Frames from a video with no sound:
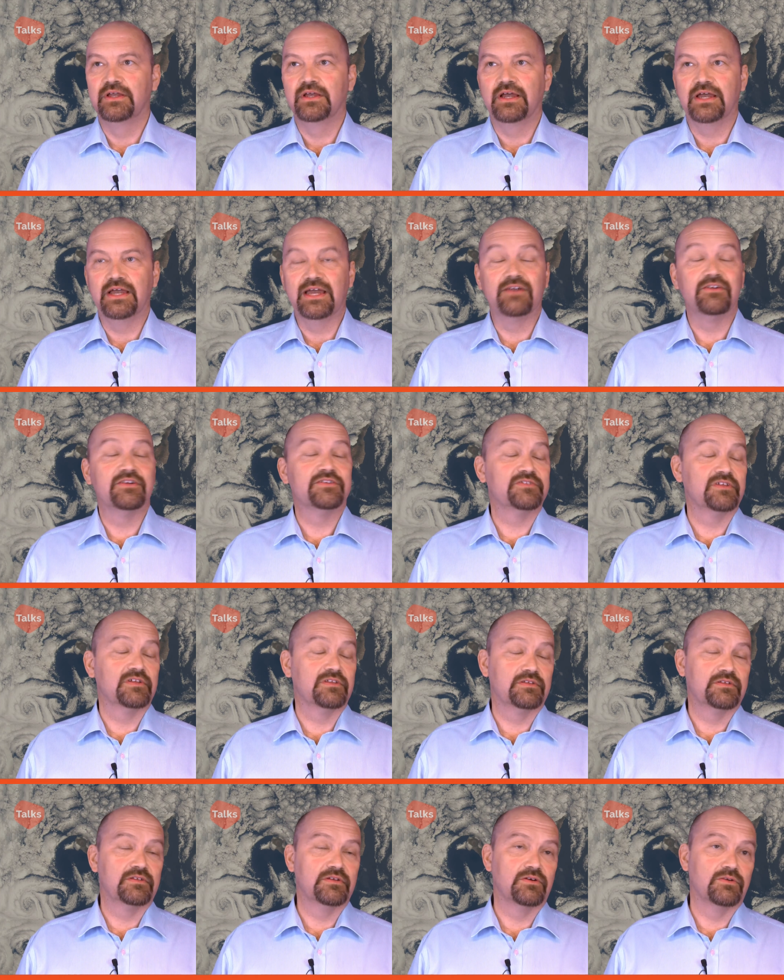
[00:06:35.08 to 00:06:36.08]
areas that
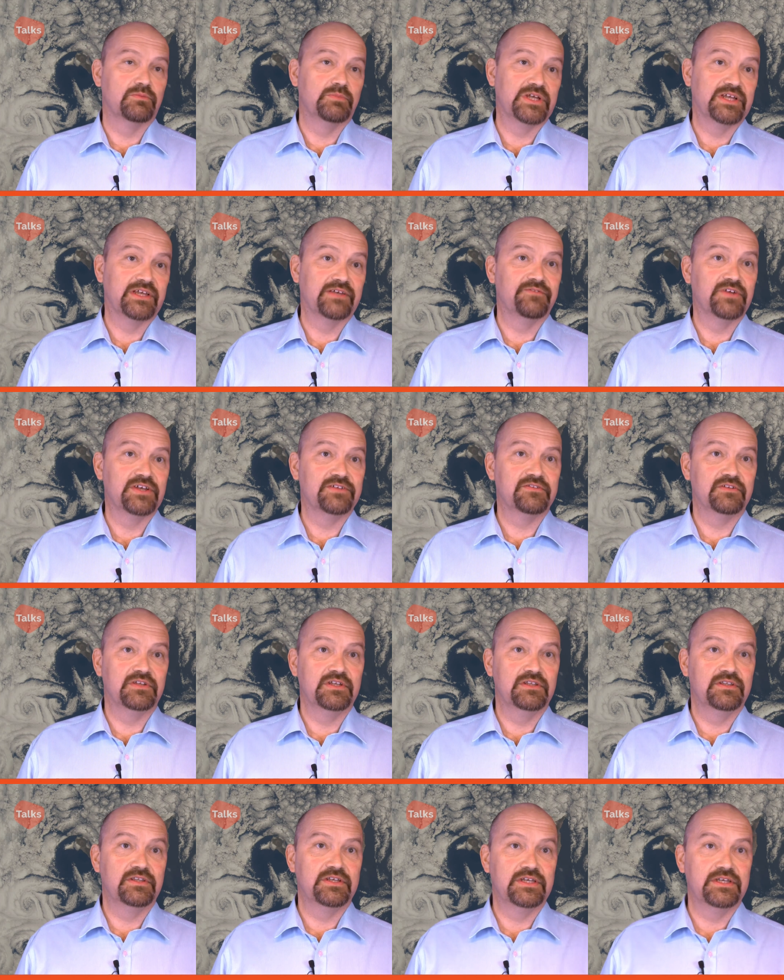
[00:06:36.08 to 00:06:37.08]
are being invested
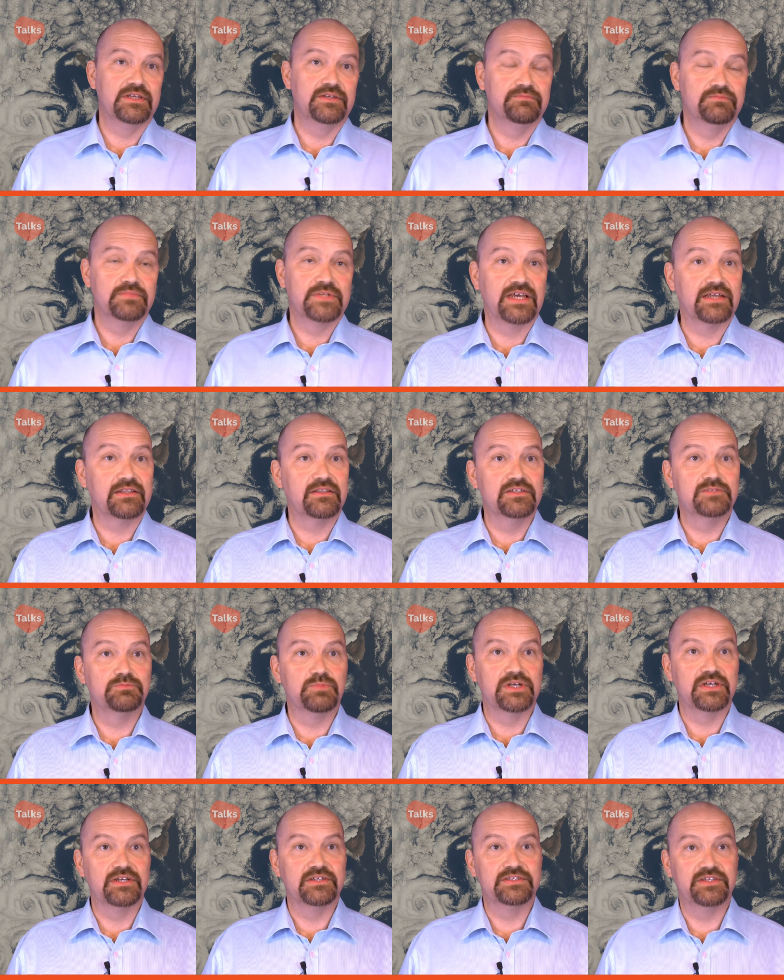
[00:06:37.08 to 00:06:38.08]
in the Catalyst
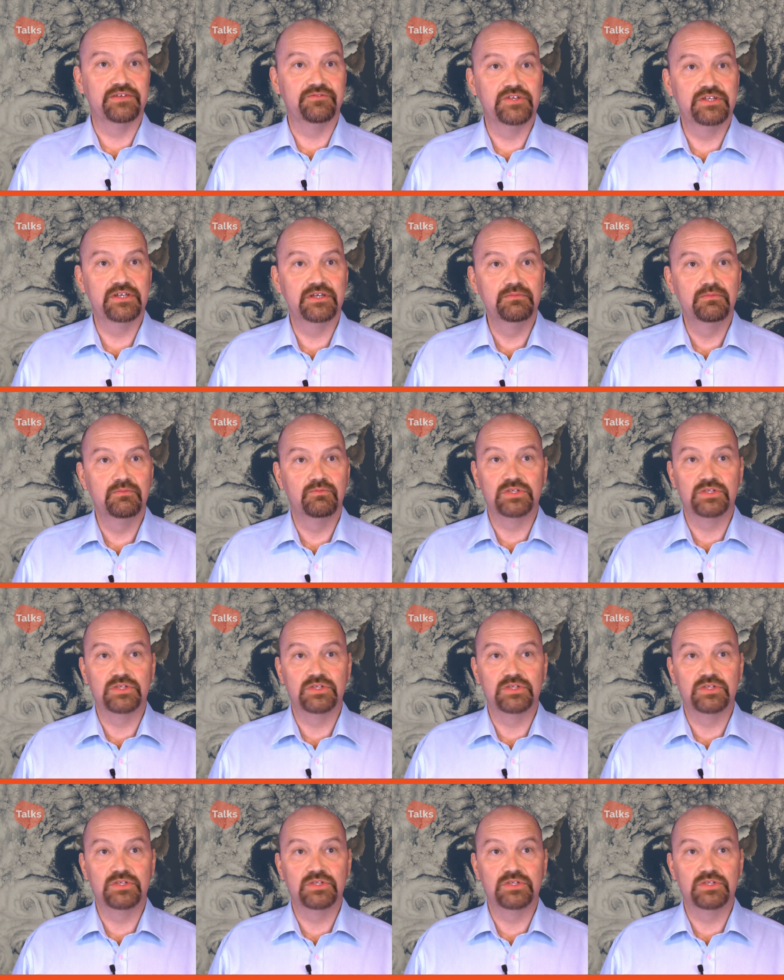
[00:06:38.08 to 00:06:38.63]
by Itiviti,